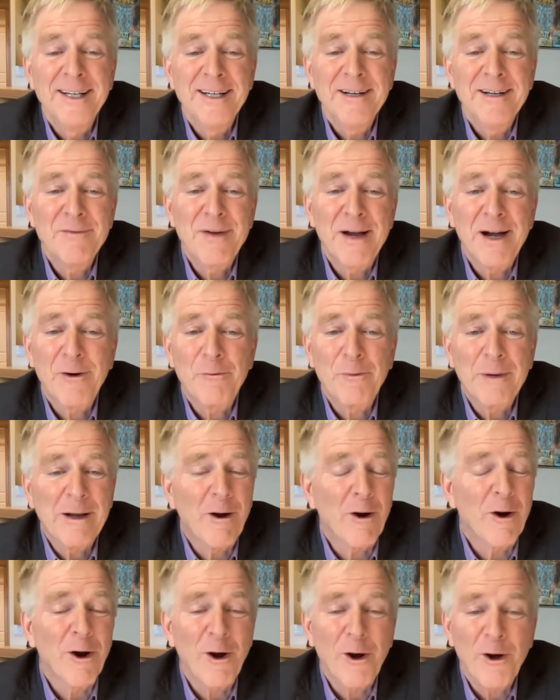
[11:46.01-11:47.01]
of how we
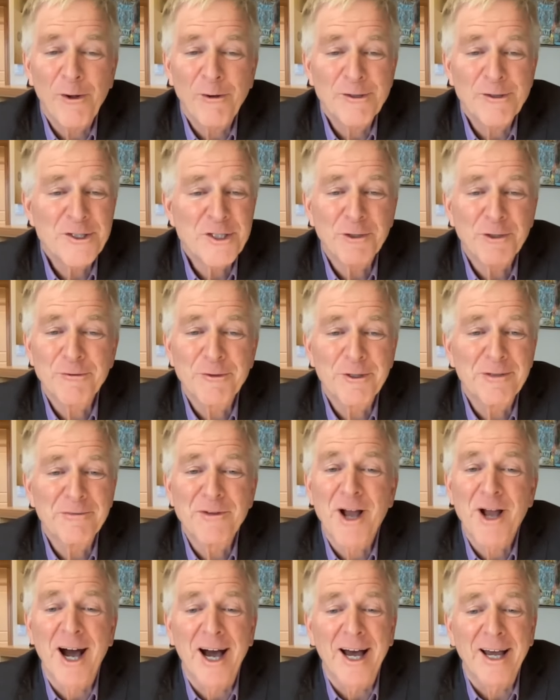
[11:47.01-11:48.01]
are all children
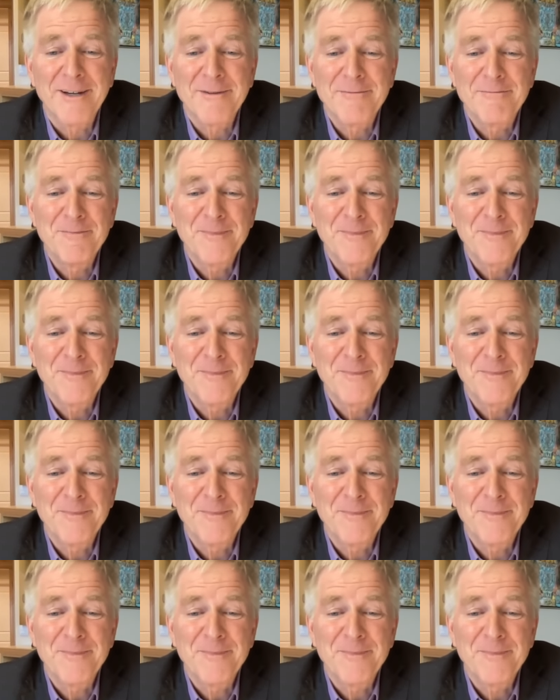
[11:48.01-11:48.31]
of God.